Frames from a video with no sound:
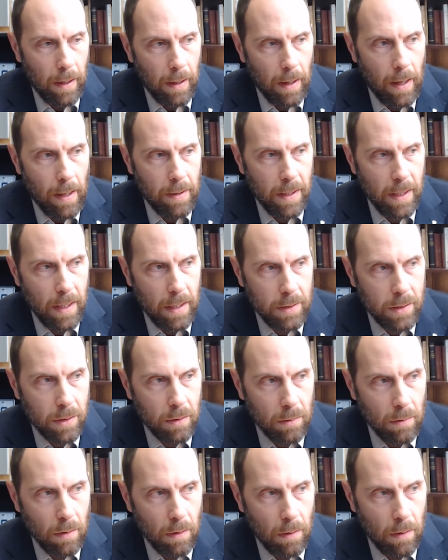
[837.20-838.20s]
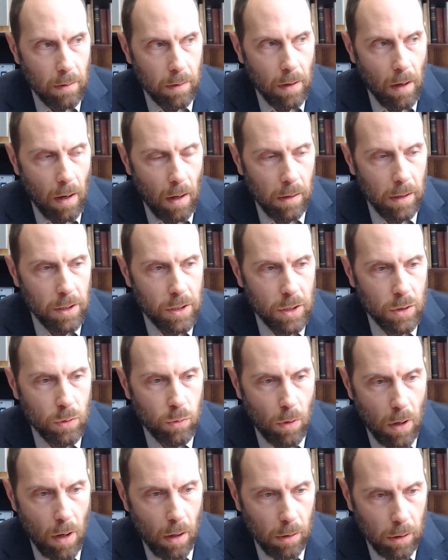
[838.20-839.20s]
And these colleges
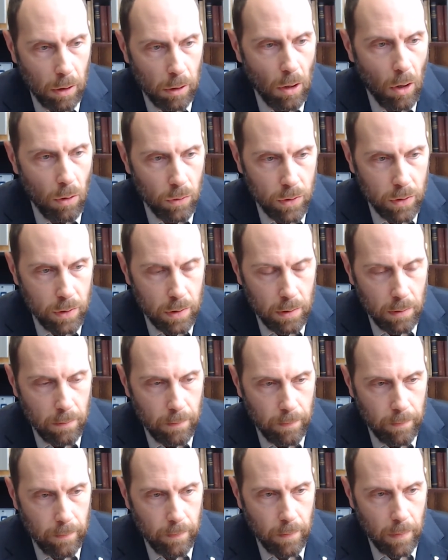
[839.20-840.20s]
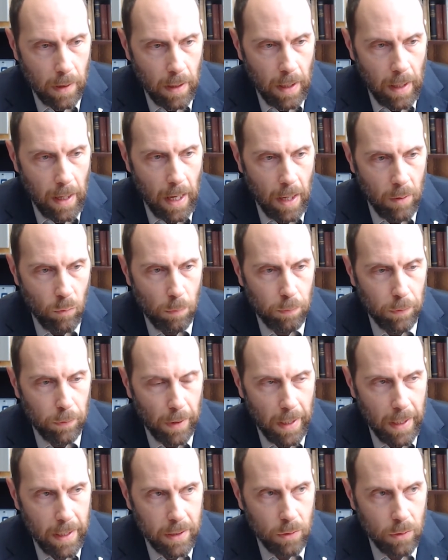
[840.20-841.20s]
were all closed and
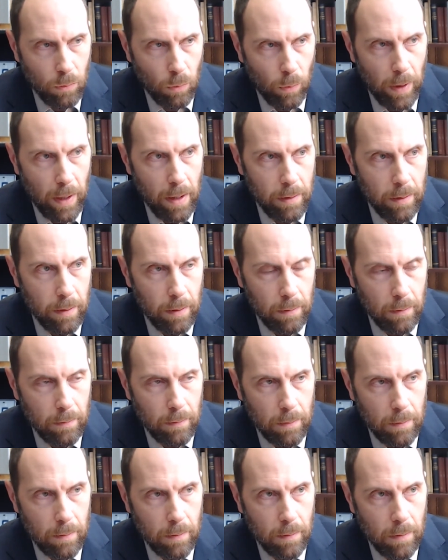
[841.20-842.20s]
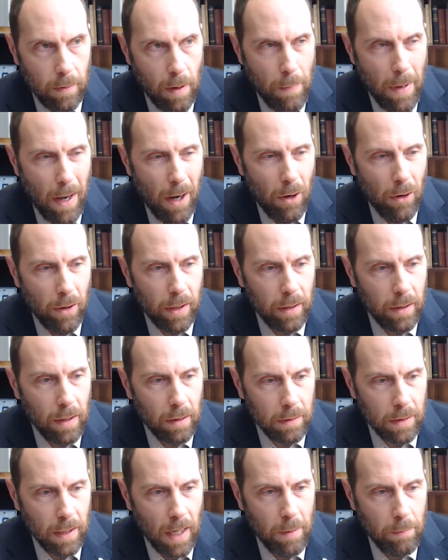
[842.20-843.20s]
replaced with
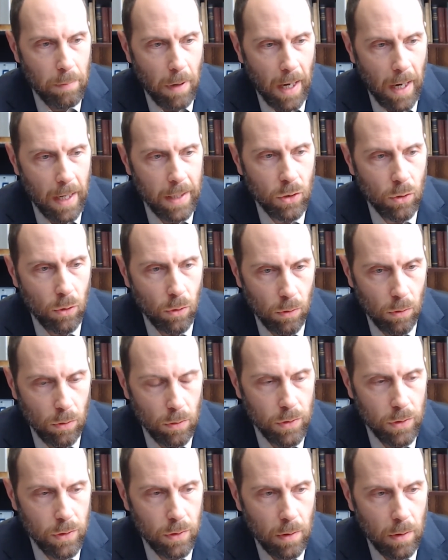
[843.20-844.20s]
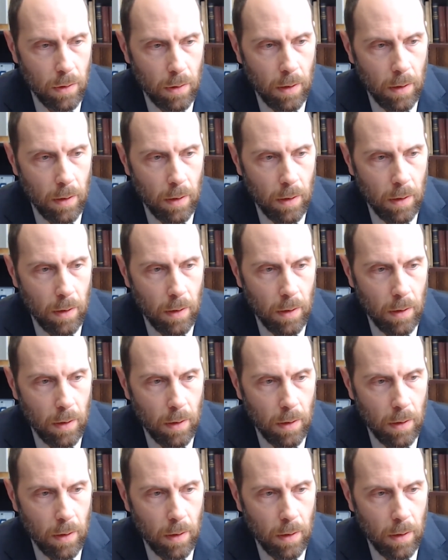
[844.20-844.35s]
American type high schools